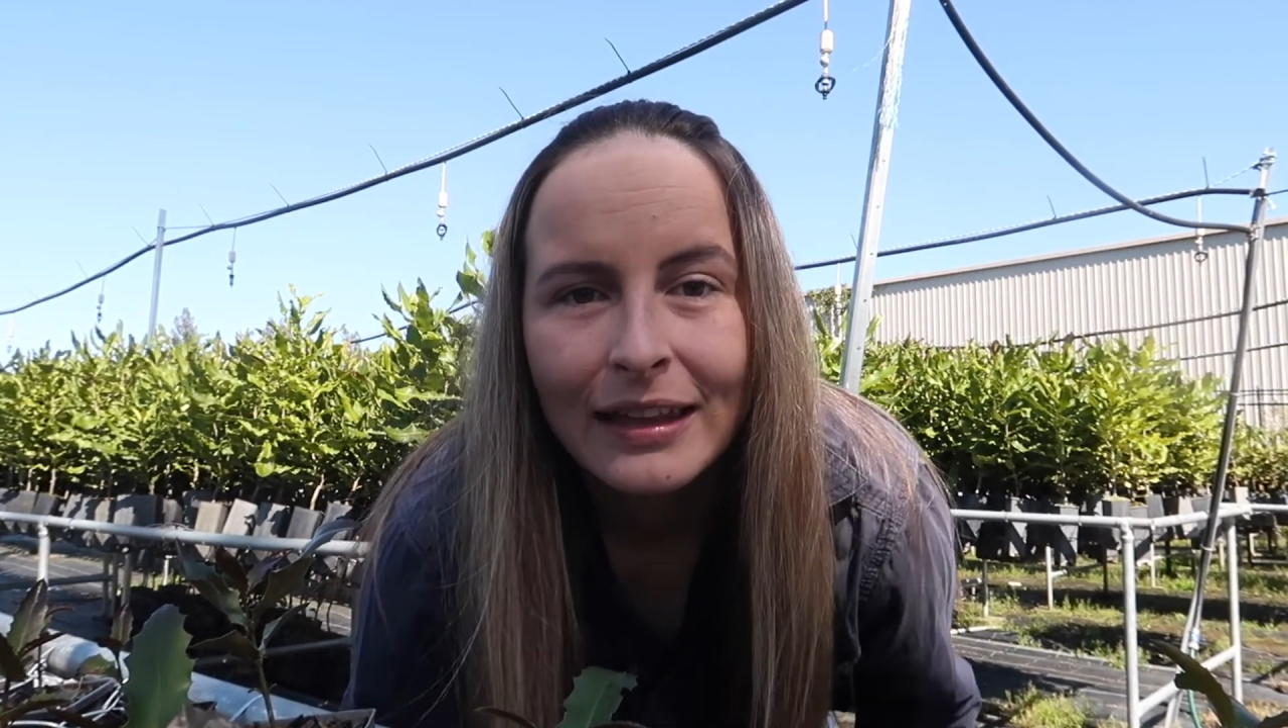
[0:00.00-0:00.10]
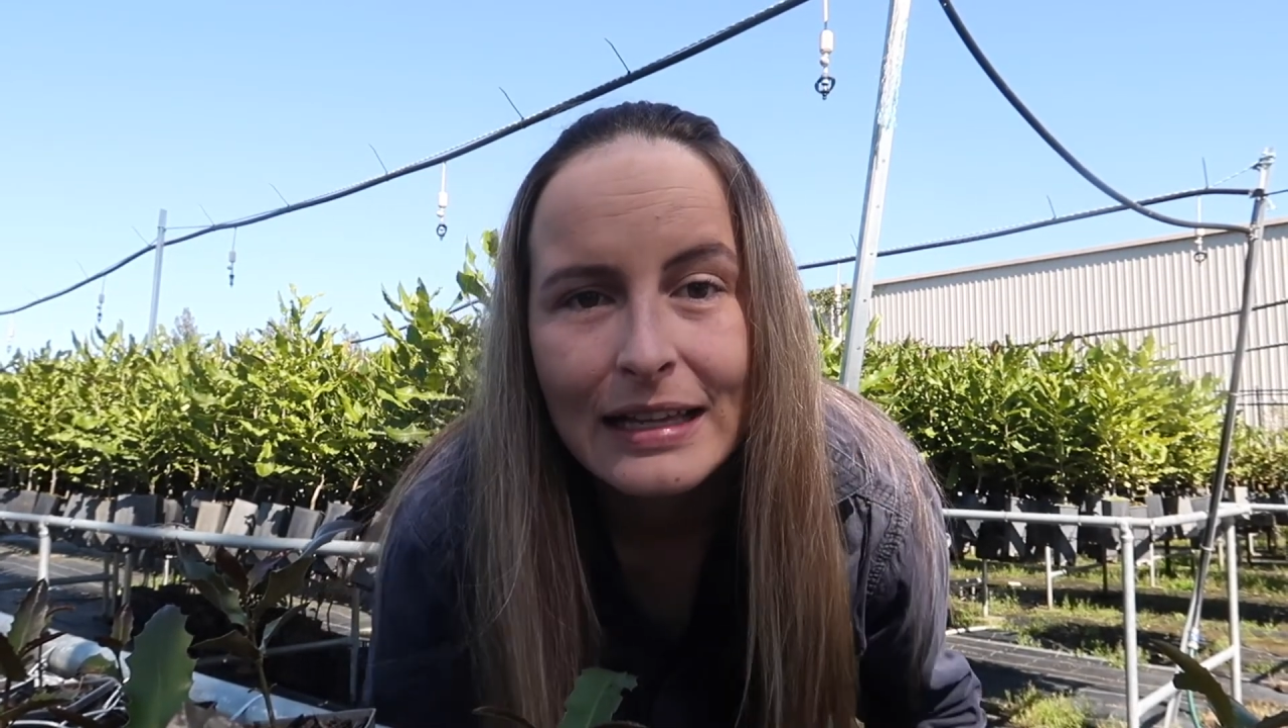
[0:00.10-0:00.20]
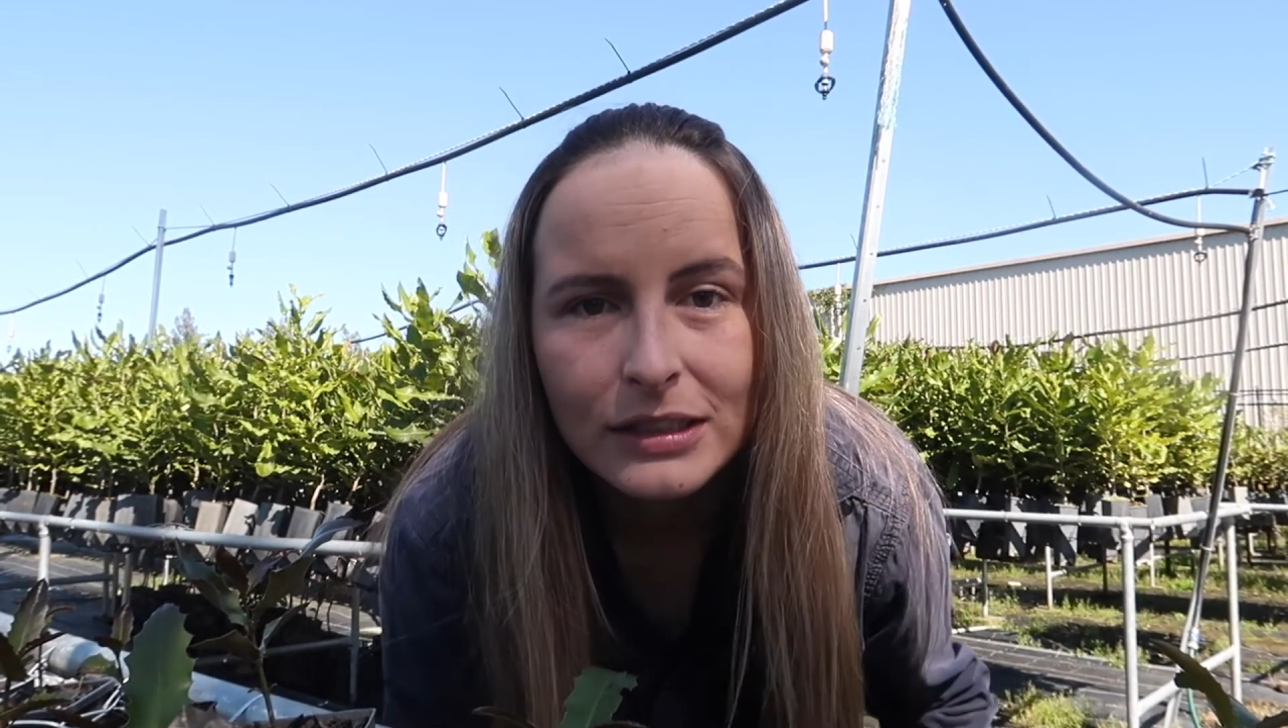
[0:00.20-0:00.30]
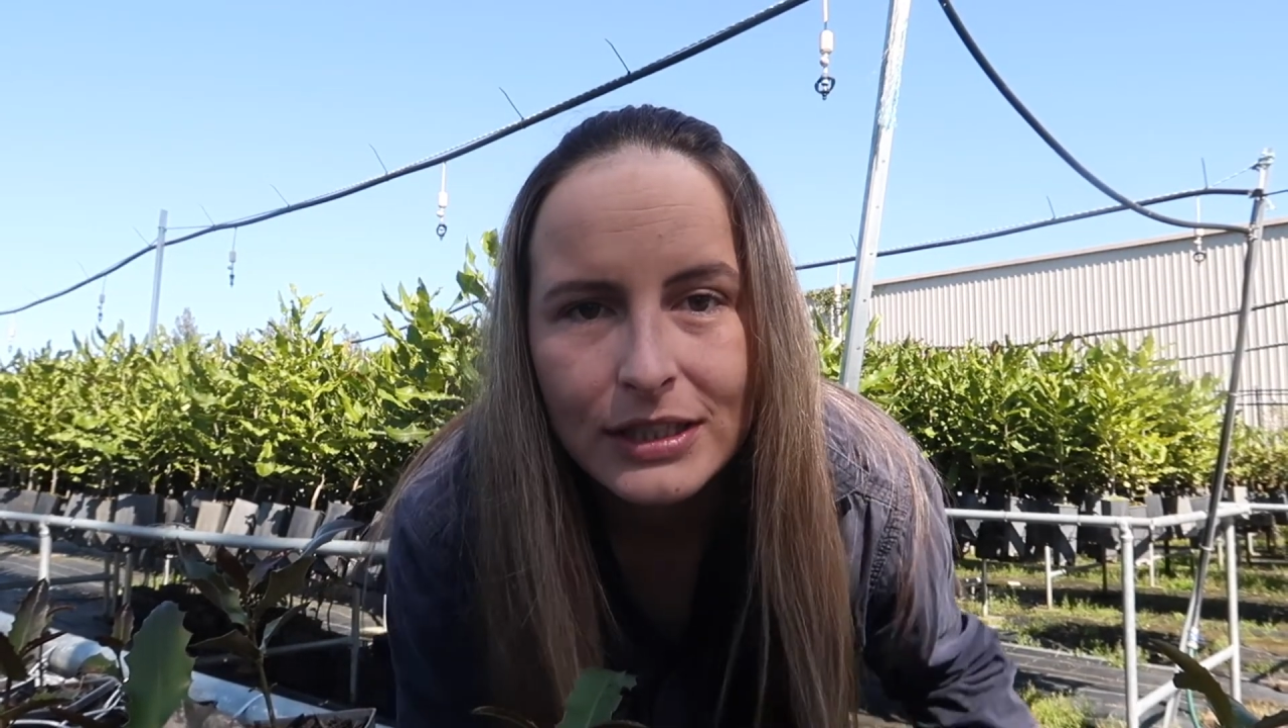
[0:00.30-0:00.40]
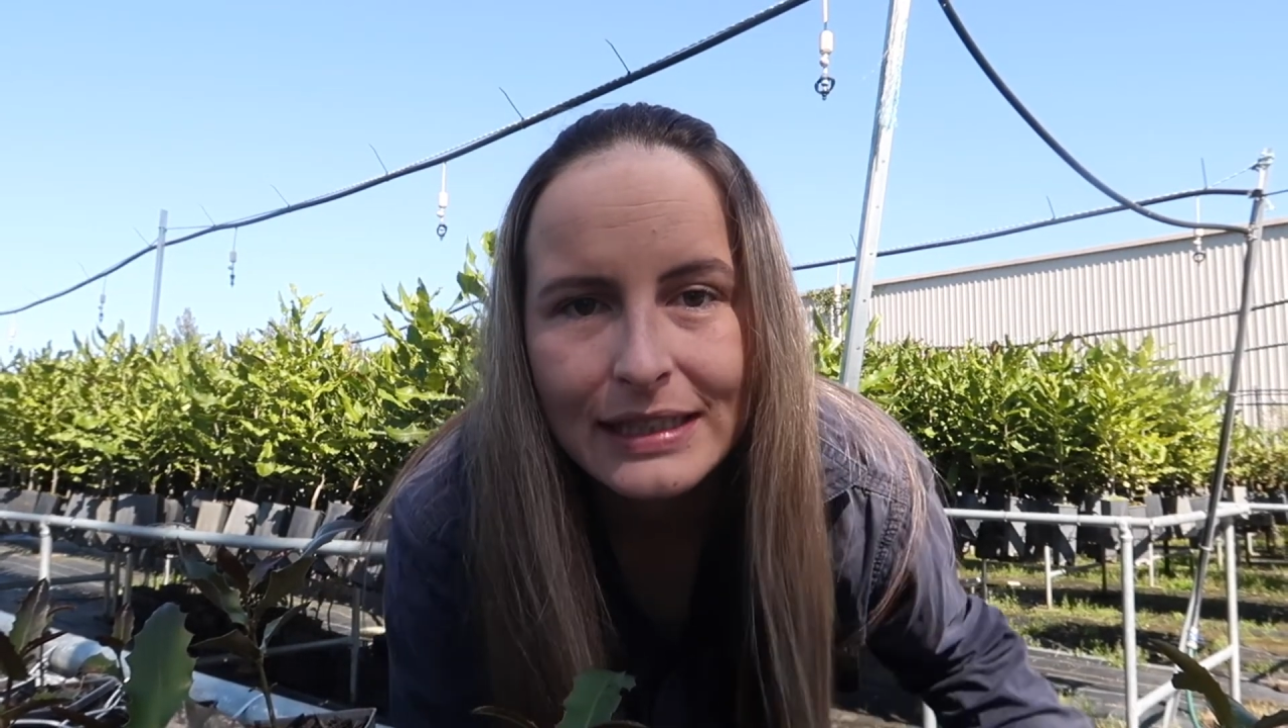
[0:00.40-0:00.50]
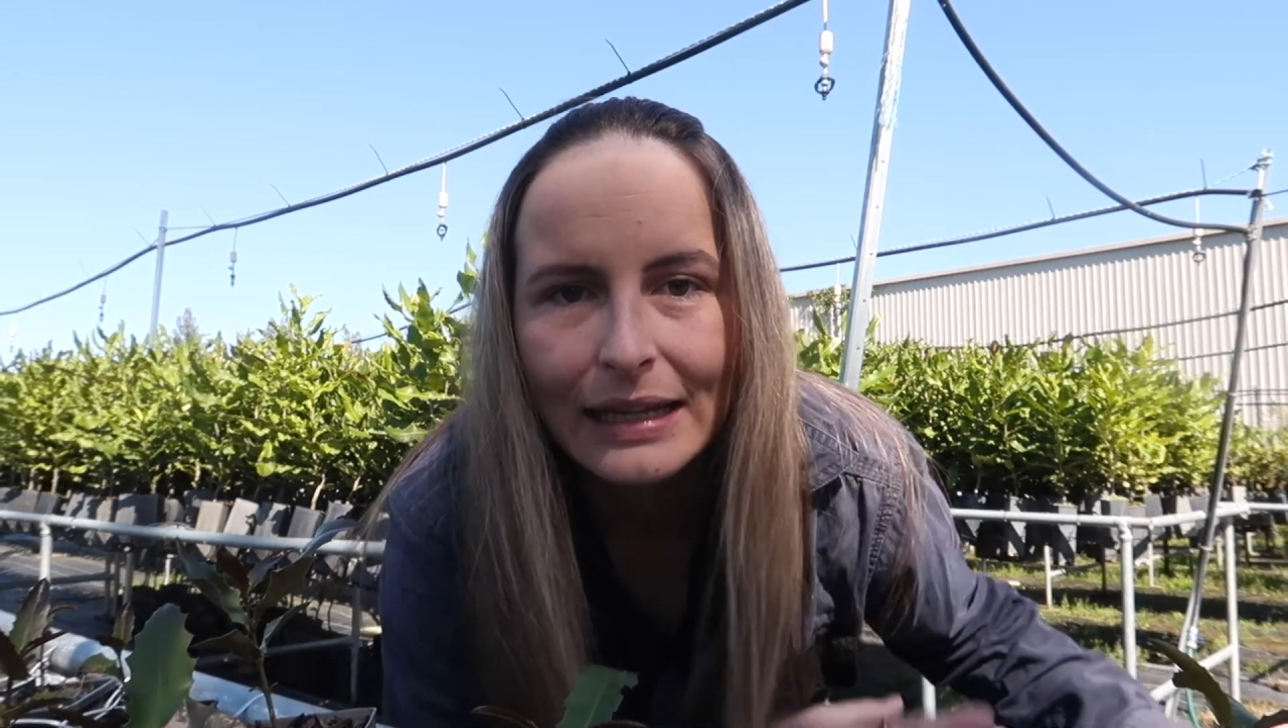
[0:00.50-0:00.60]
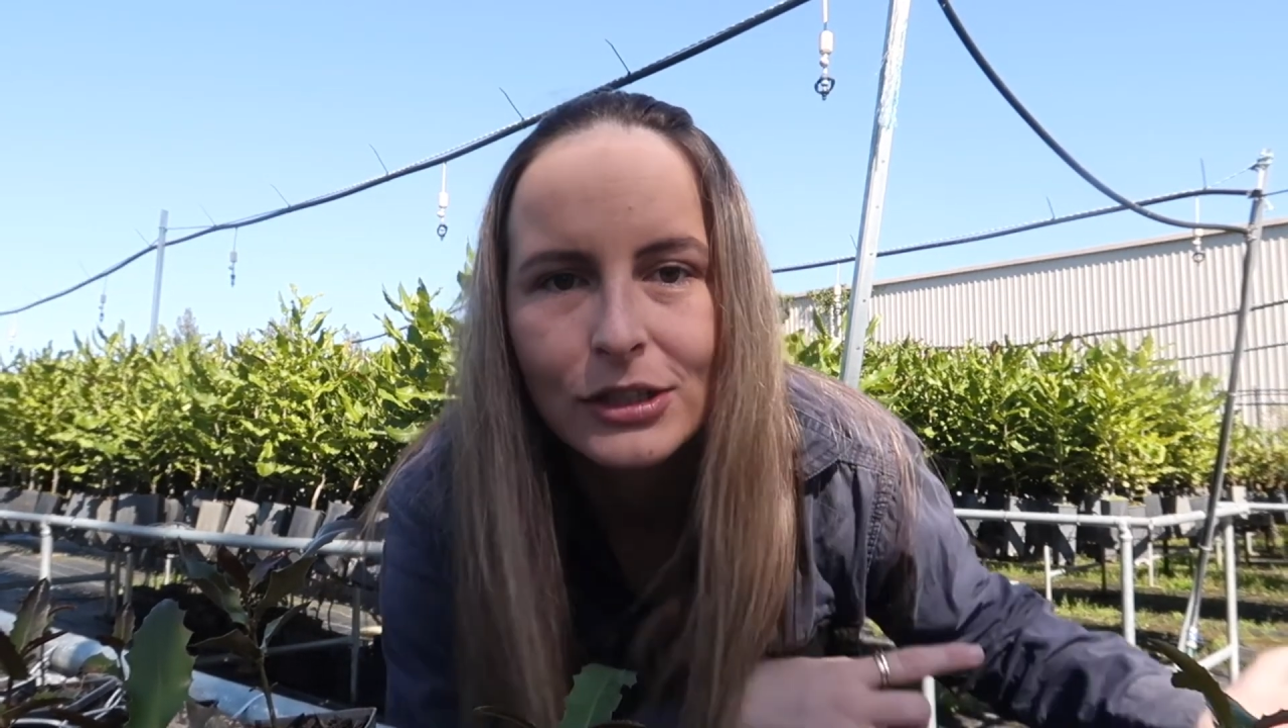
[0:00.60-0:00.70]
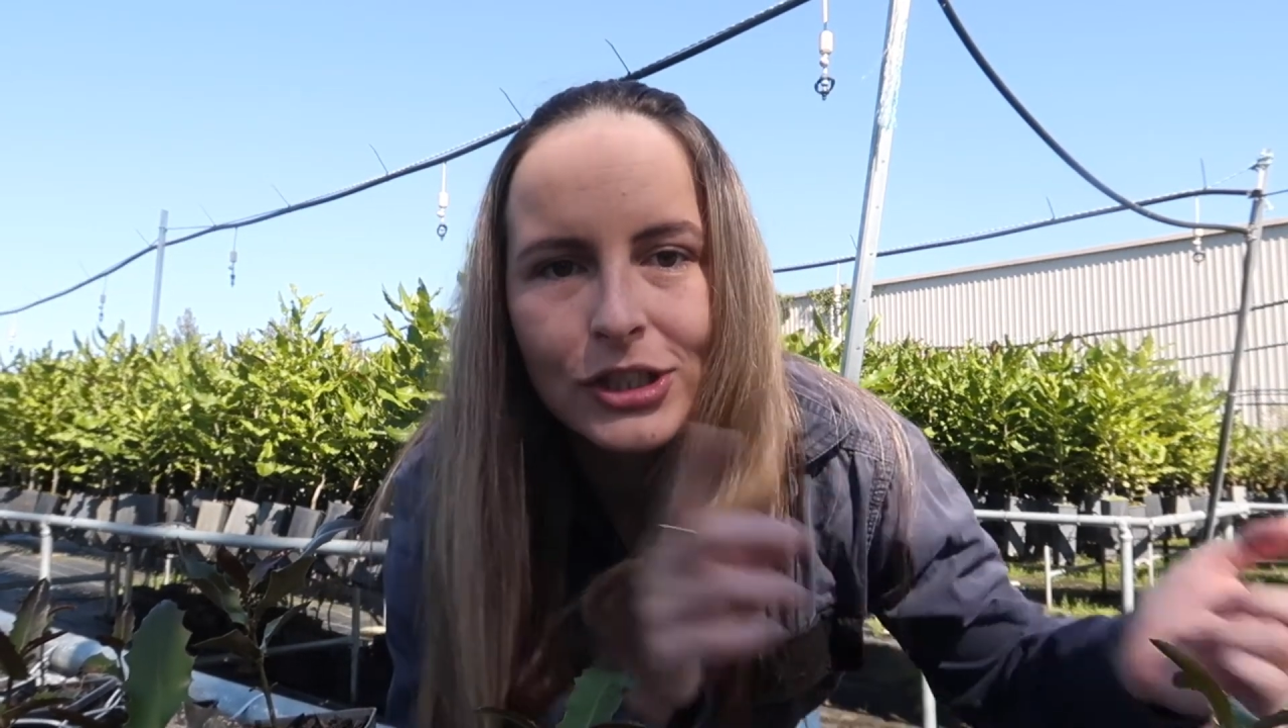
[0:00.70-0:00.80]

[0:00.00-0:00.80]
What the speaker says: Let's just get